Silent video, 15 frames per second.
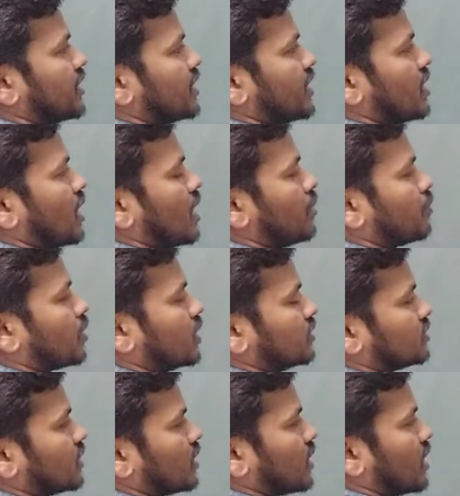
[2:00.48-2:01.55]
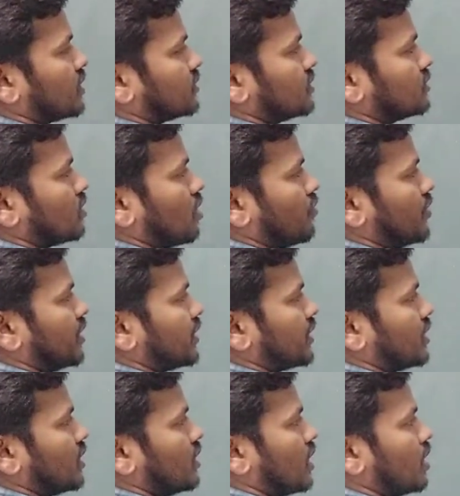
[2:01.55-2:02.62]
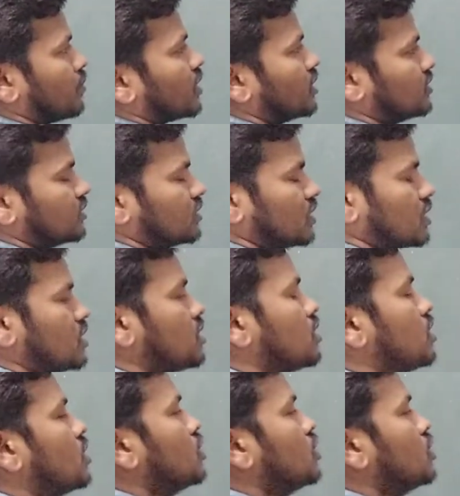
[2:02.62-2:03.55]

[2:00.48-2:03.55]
A I am considering as a solvent A I am considering.